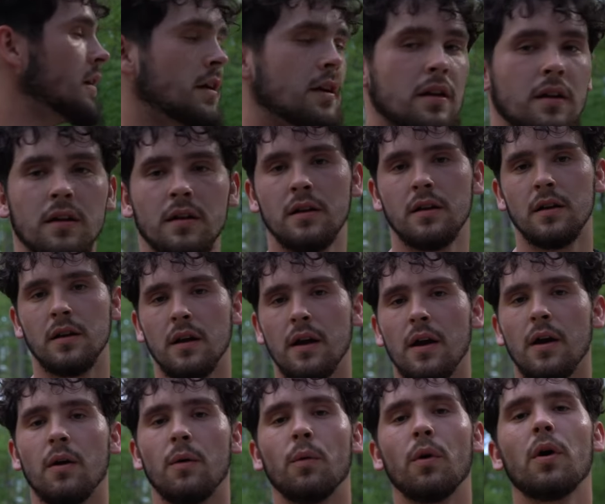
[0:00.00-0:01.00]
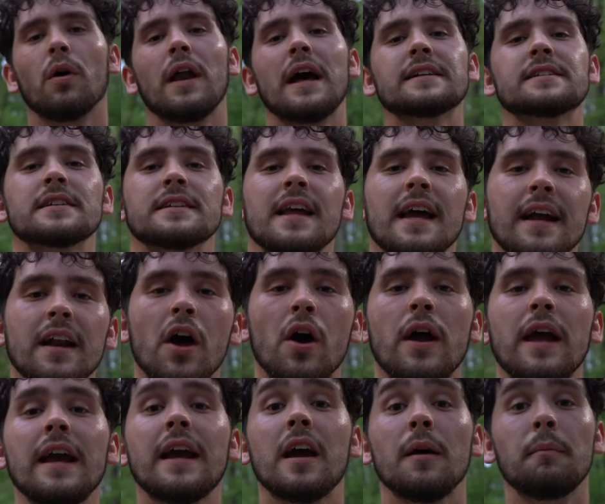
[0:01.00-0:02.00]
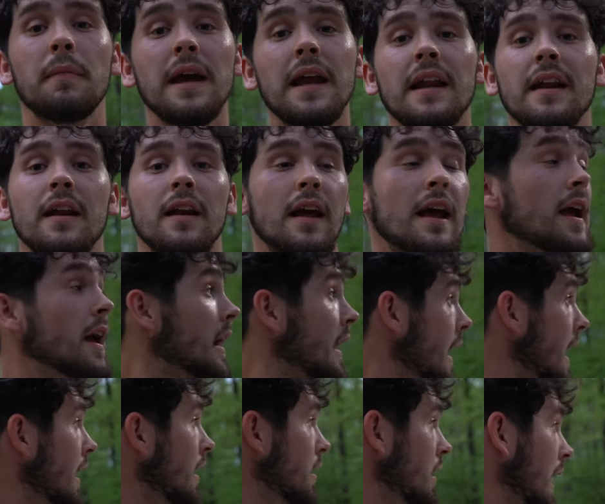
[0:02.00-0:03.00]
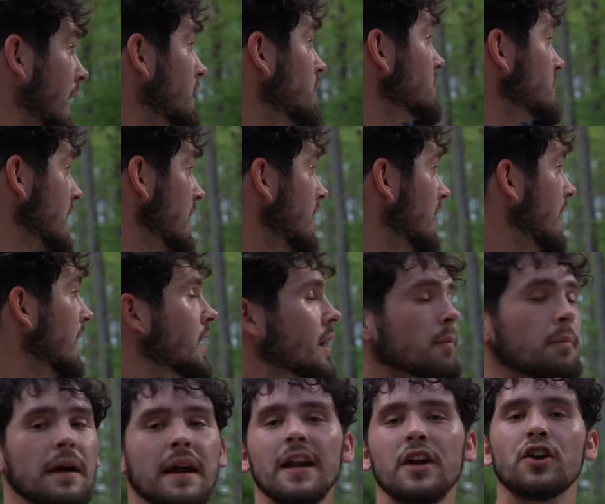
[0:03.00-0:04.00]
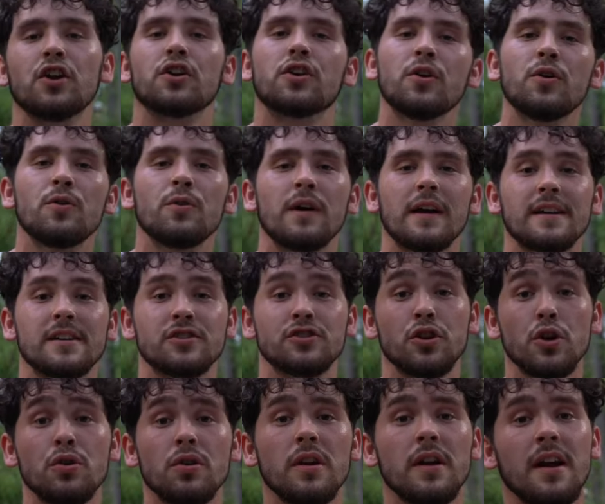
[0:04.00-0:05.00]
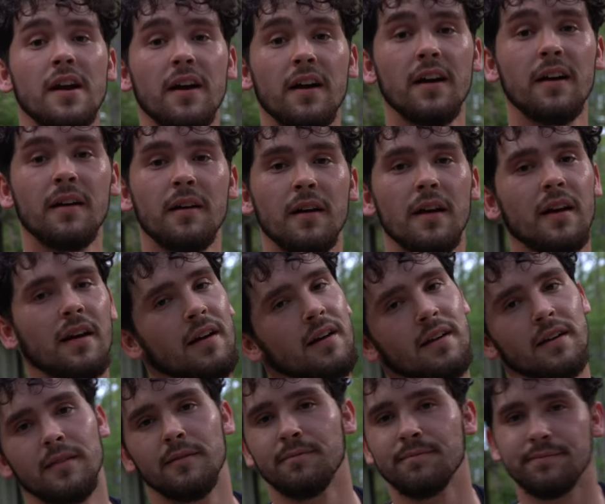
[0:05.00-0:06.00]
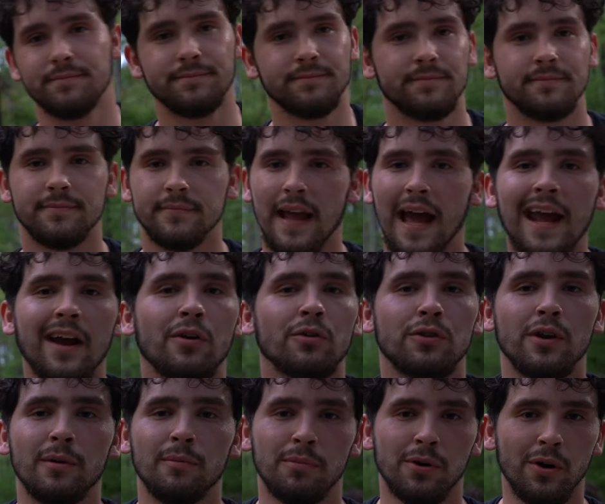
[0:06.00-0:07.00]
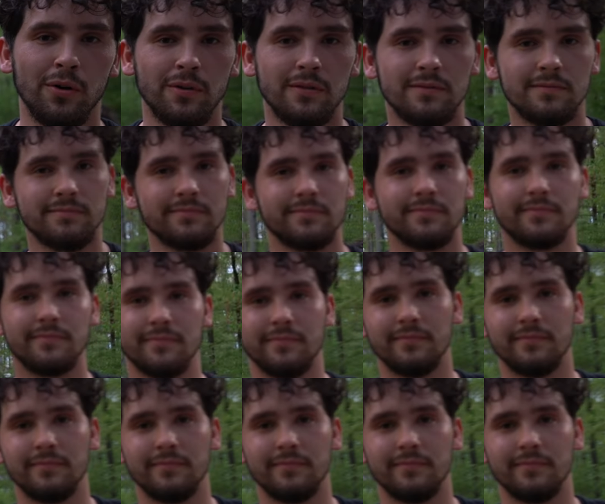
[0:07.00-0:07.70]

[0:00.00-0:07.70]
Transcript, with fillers: and kick guy for real. Well, that's the thing though. He yeah. committed, like you said, he committed to Duke his yeah. junior year. Ankle done broke mm.